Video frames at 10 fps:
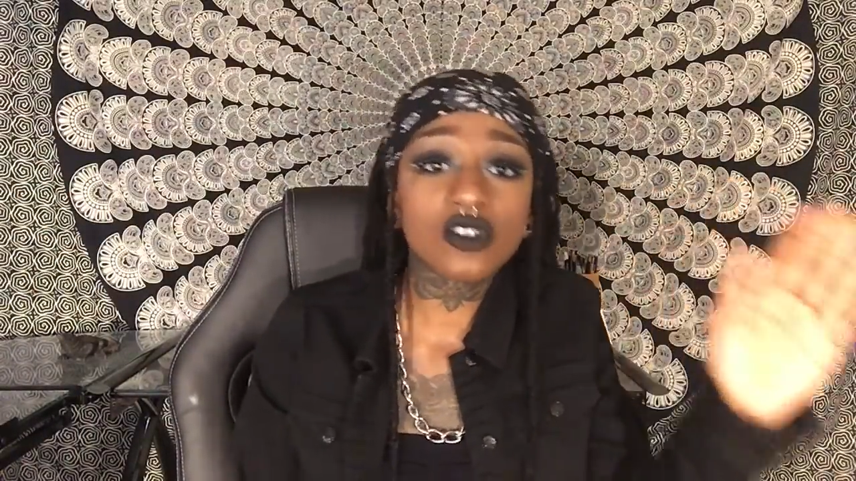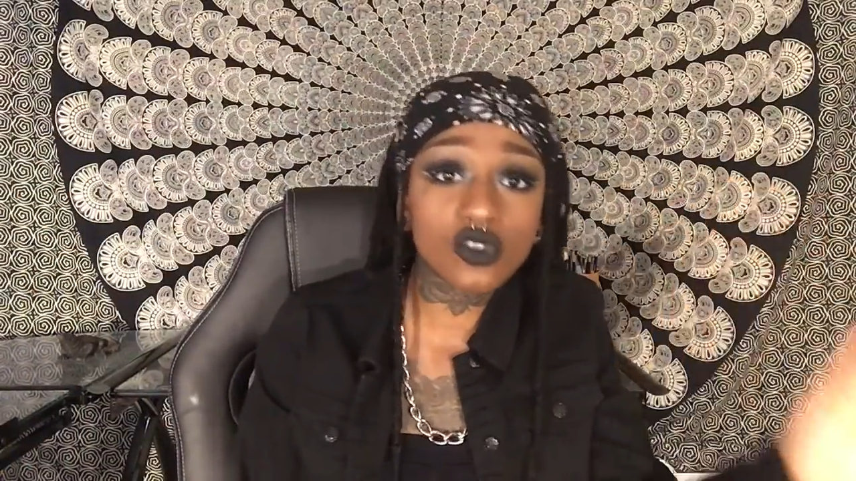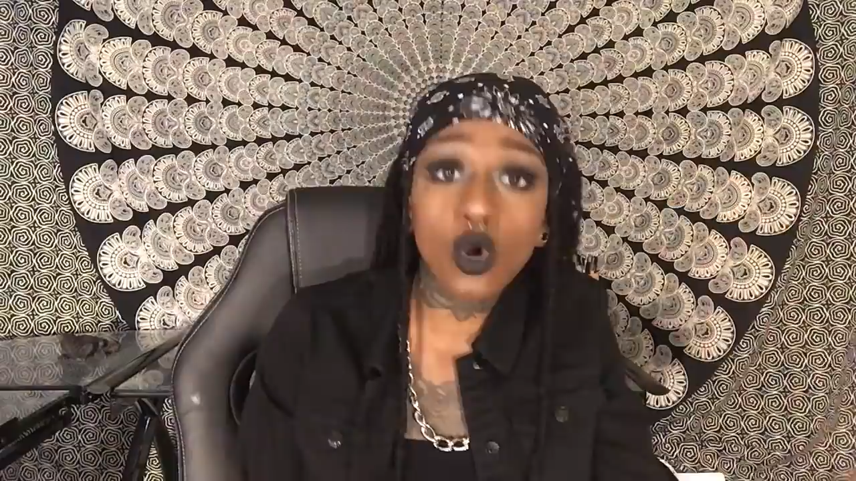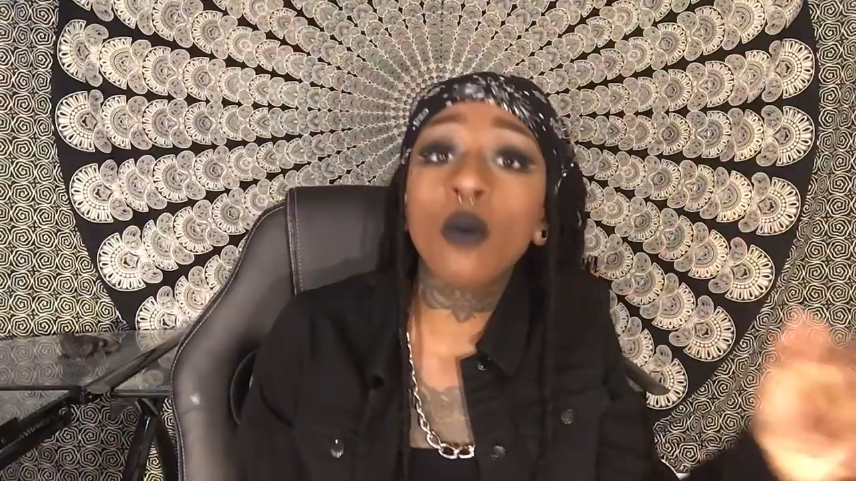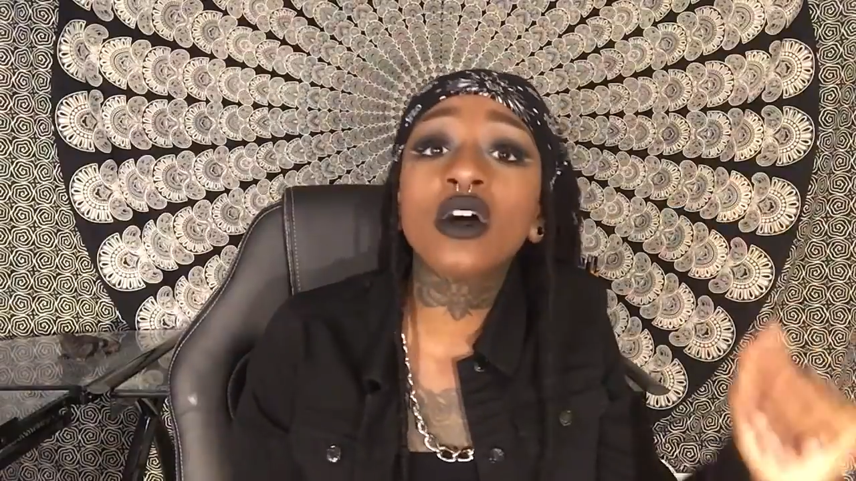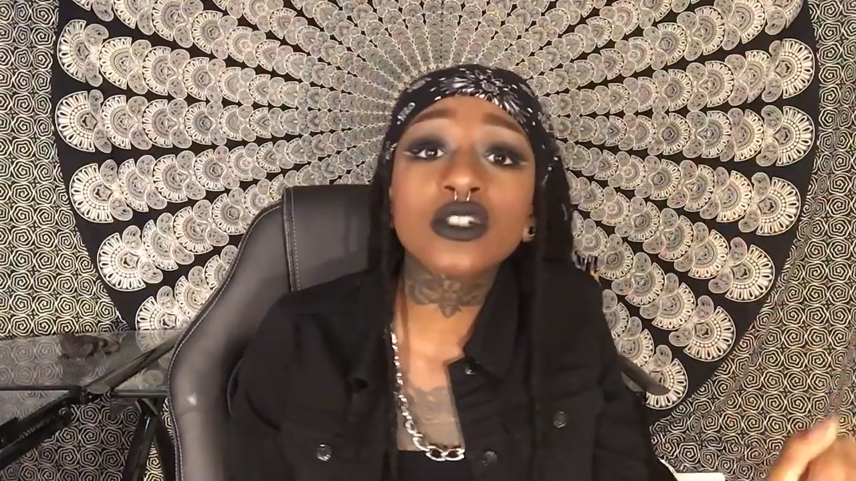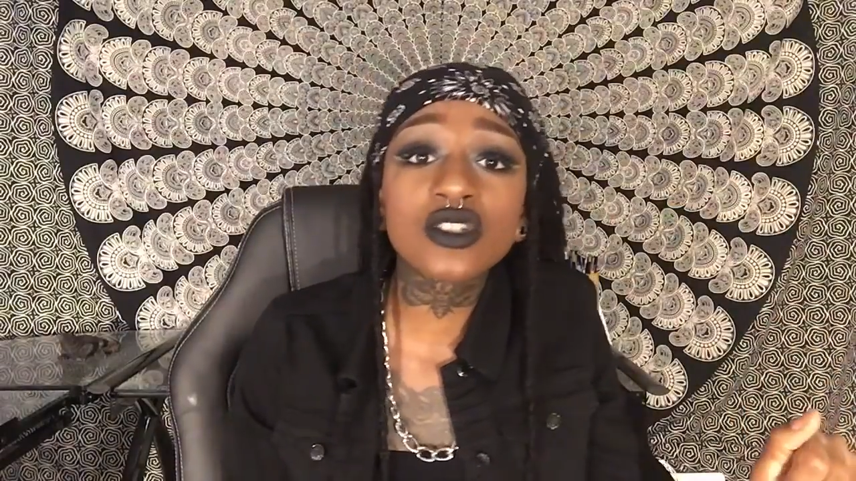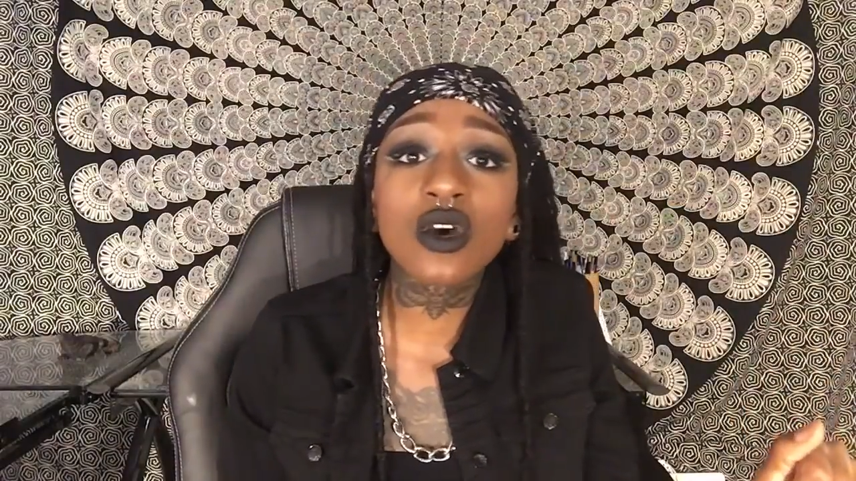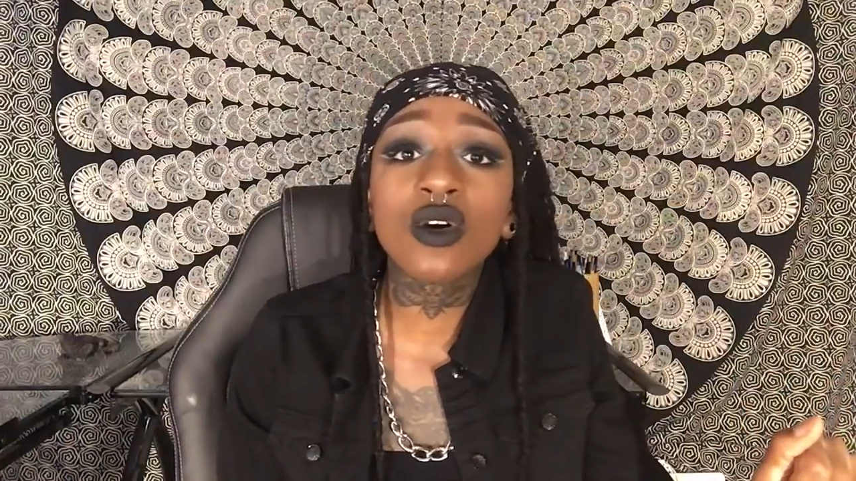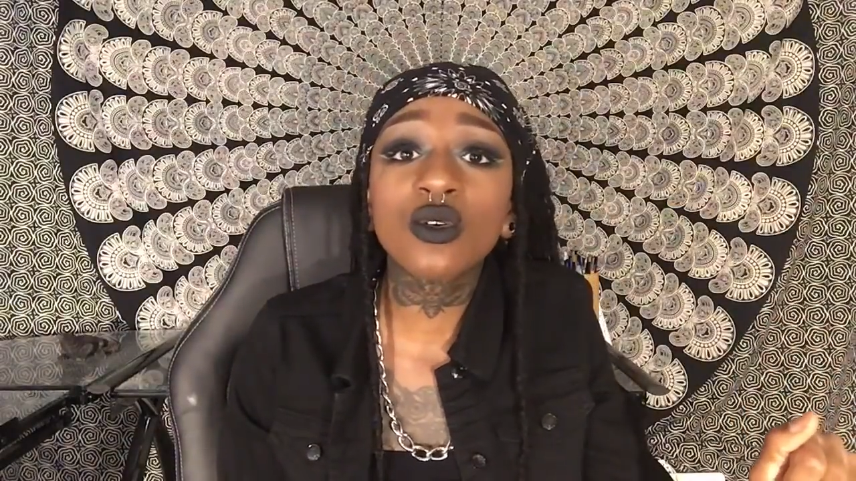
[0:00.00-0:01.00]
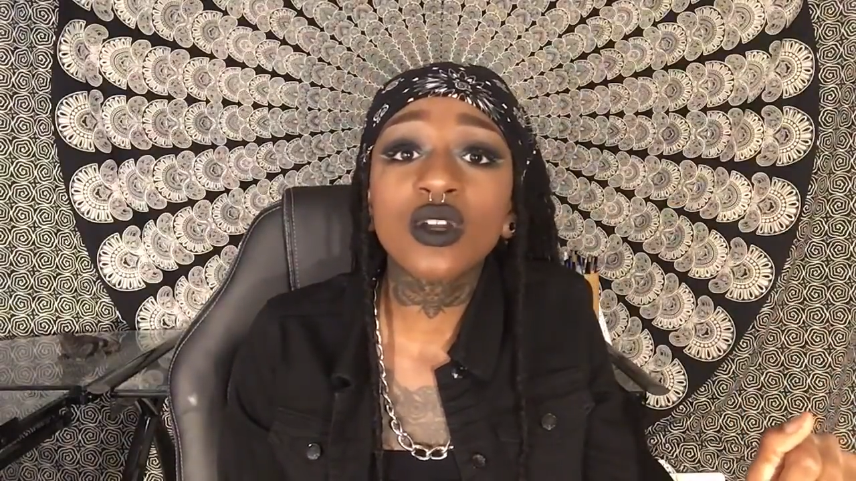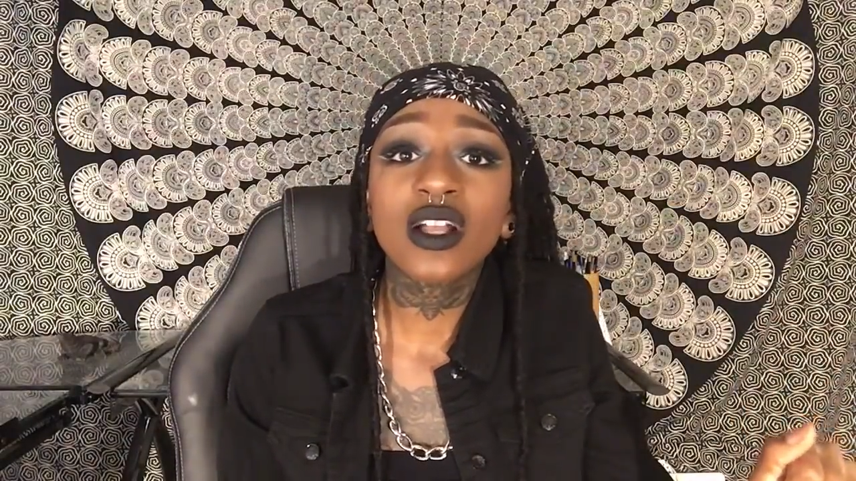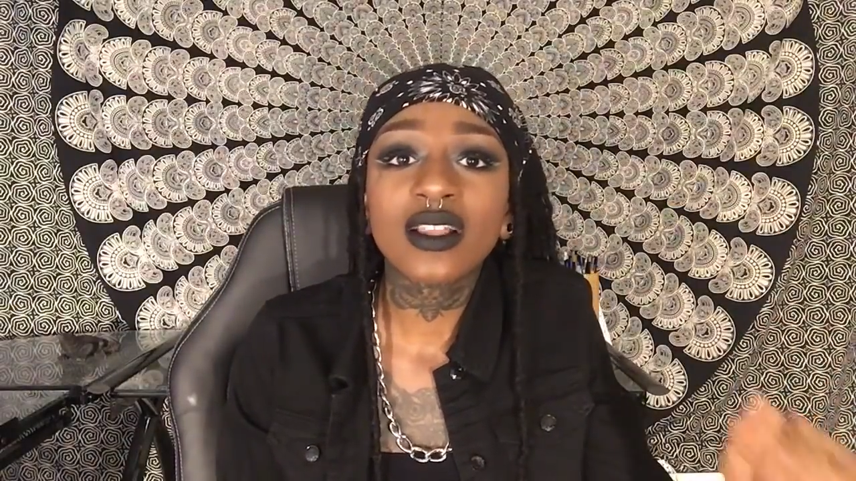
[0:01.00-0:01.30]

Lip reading: so much so